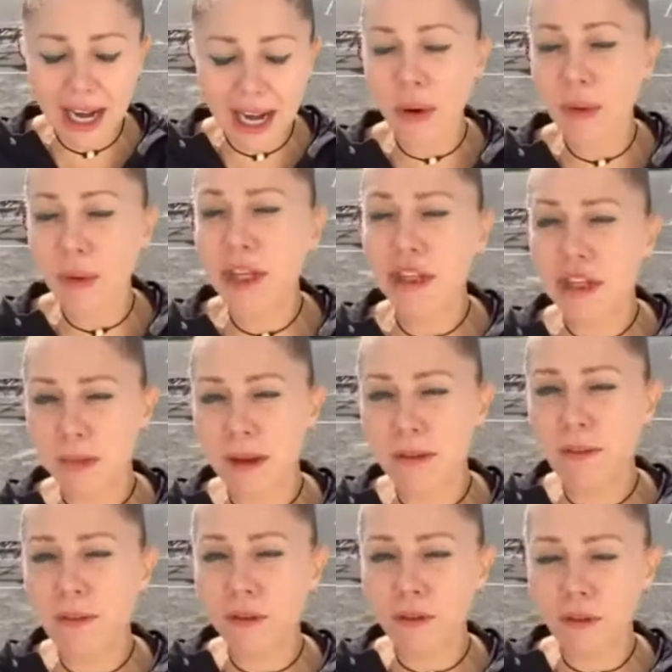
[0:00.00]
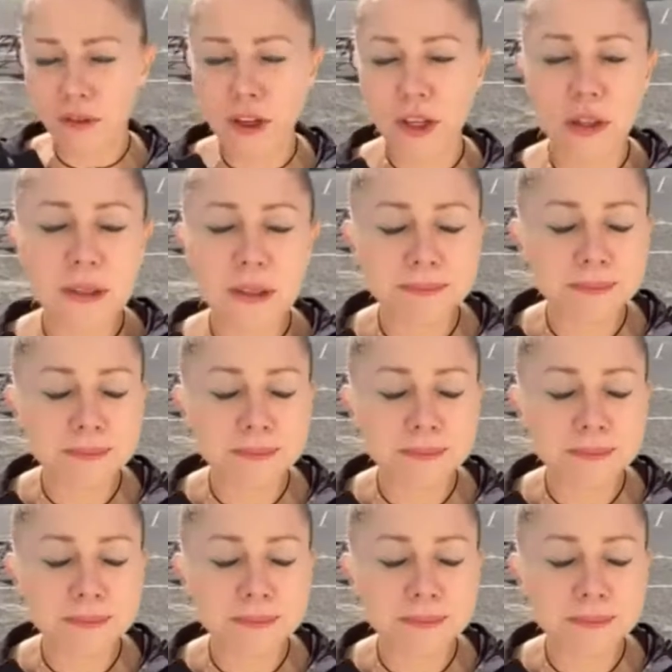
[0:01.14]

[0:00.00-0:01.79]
allowing you to be fulfilled,